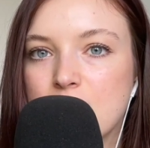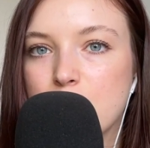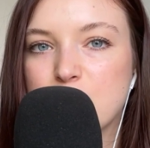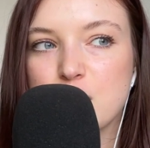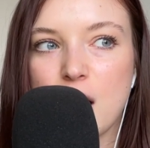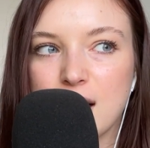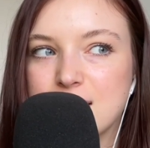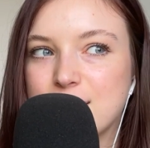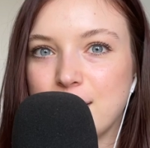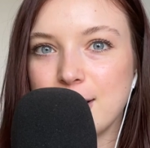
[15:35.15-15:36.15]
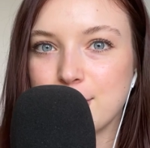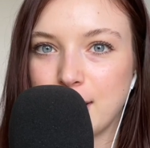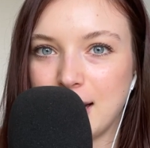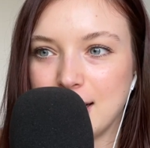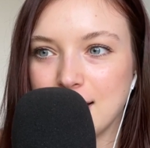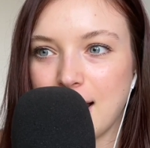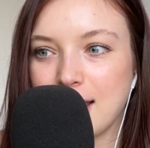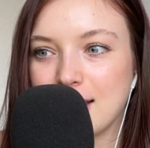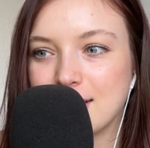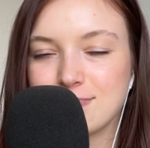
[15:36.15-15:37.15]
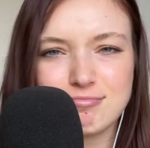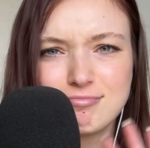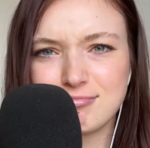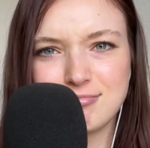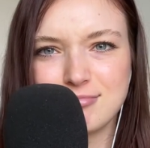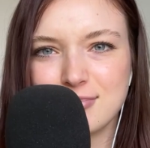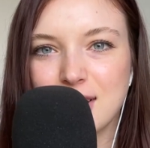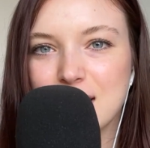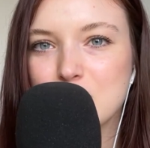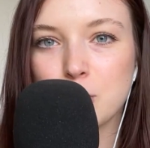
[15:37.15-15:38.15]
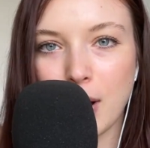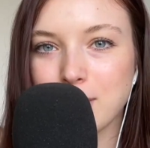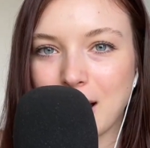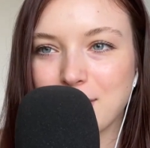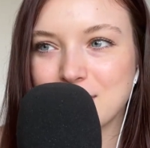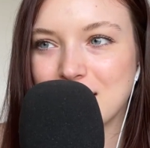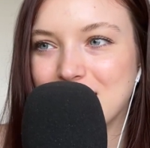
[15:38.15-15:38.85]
which I still agree, like, swipe left.